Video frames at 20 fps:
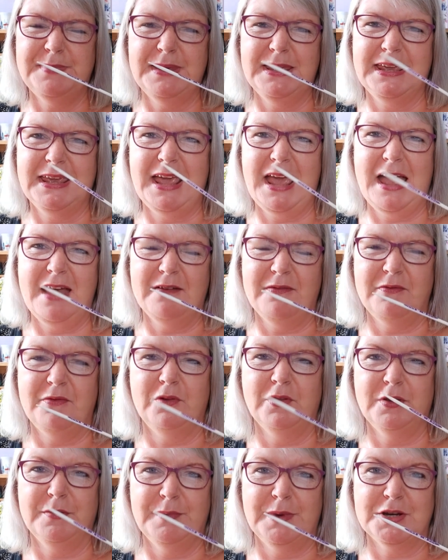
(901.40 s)
be
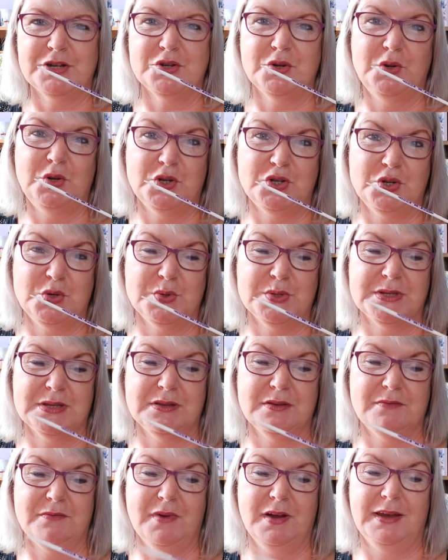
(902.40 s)
careful to make sure you're choosing
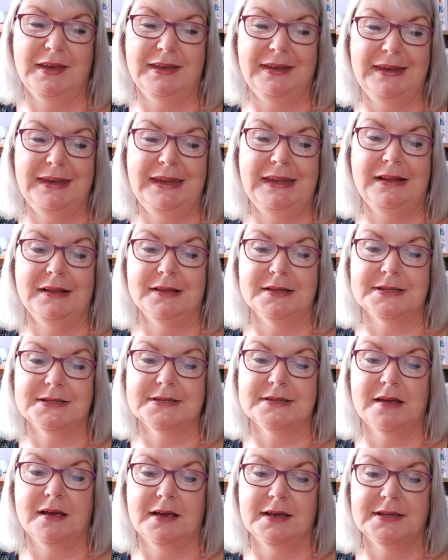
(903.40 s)
the right needle
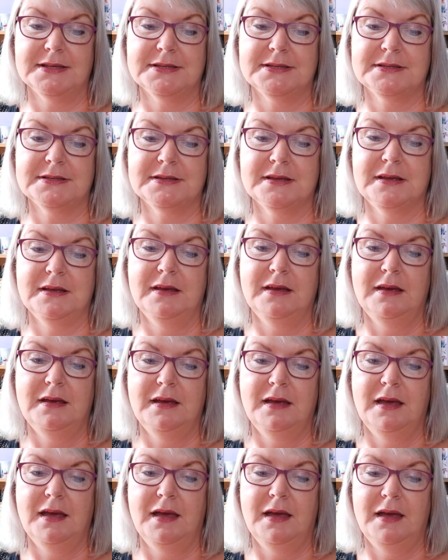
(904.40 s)
size
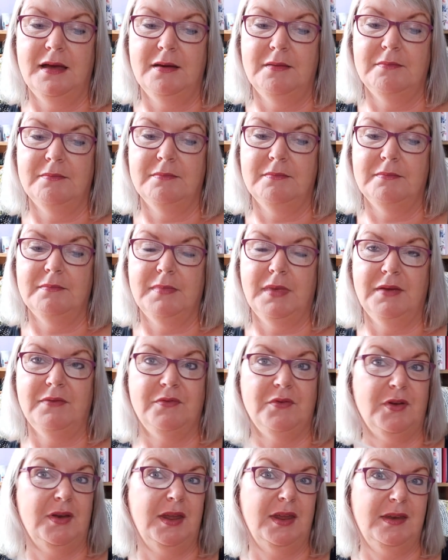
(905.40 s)
um, if
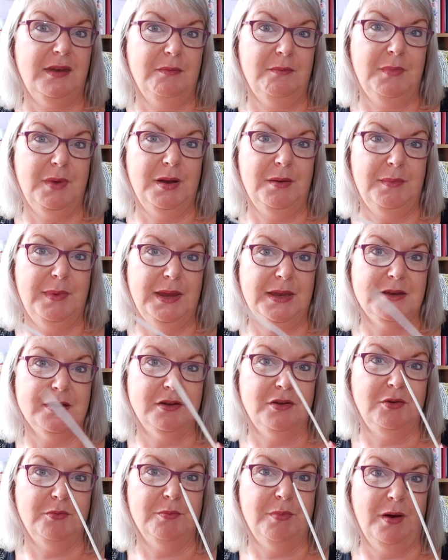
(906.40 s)
you knit a millimeter
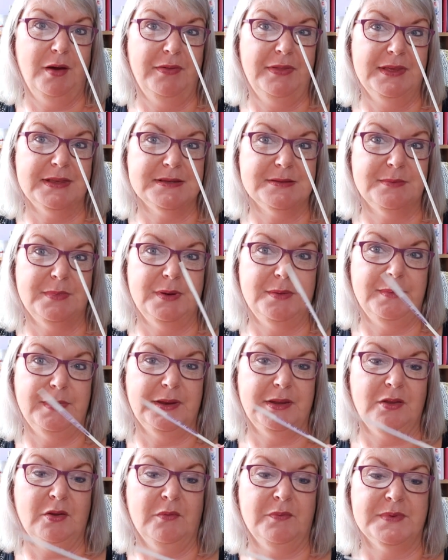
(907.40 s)
and you buy these a
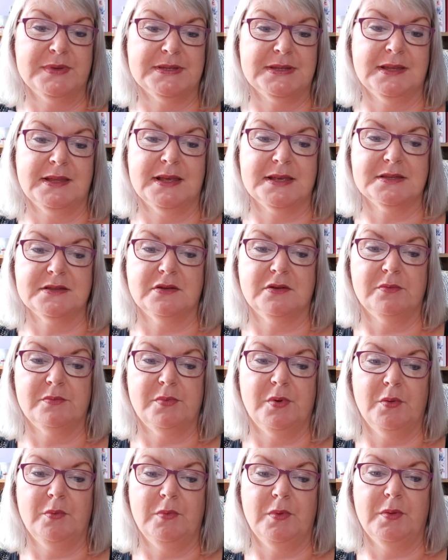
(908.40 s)
millimeter obviously that's not a
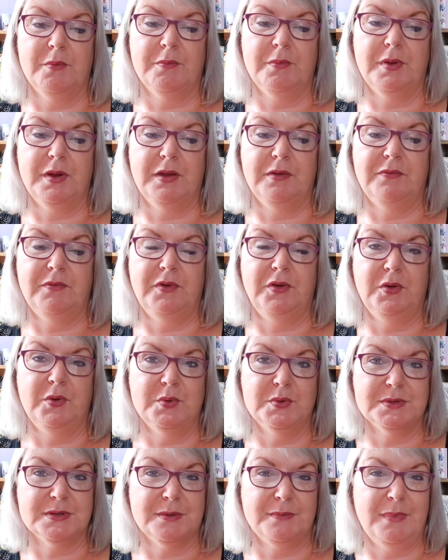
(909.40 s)
problem but if you
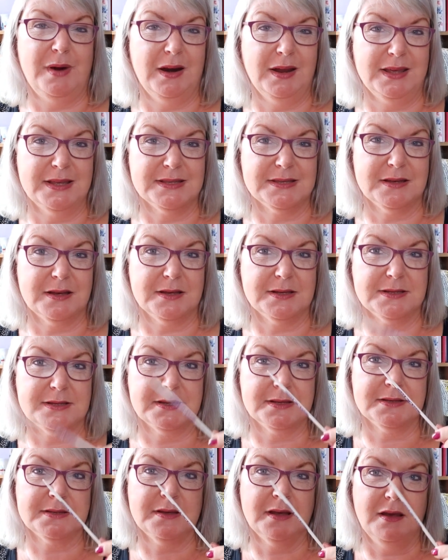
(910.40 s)
use American
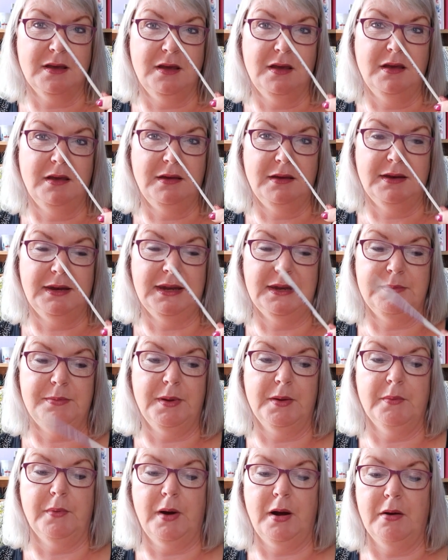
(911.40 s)
sizes you need to be
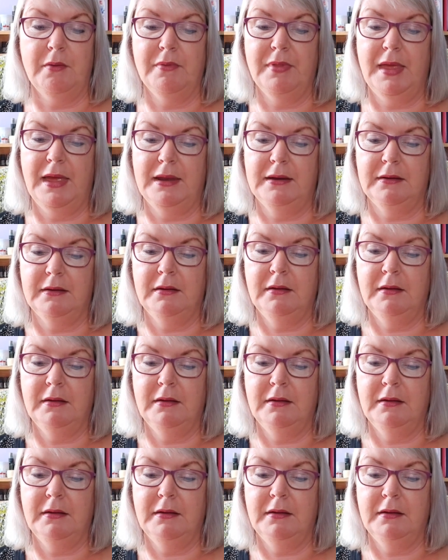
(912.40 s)
aware of that